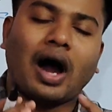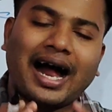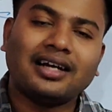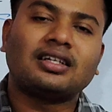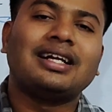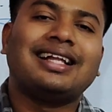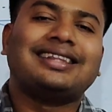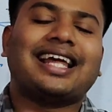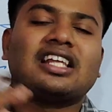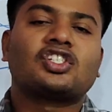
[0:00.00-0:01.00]
and
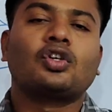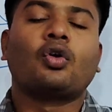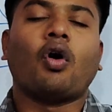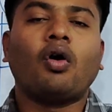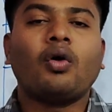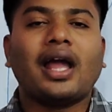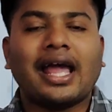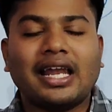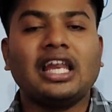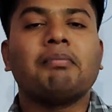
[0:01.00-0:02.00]
there is no
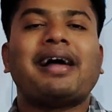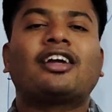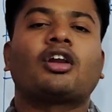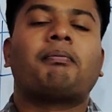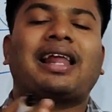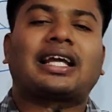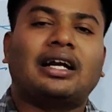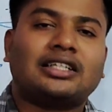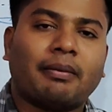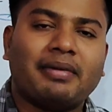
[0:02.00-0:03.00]
any microbial
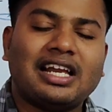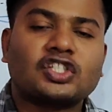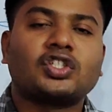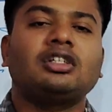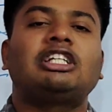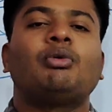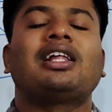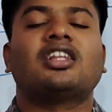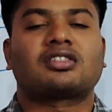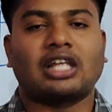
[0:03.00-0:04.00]
contamination
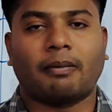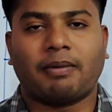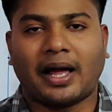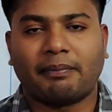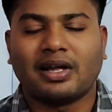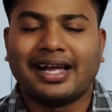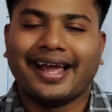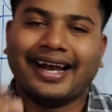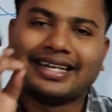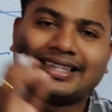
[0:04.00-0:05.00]
during the shelf life.
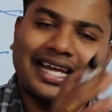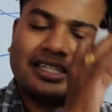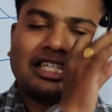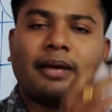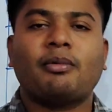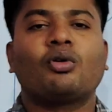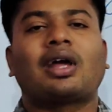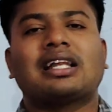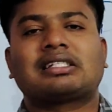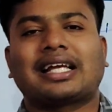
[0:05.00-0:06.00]
In that time you
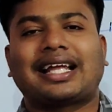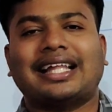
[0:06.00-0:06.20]
can say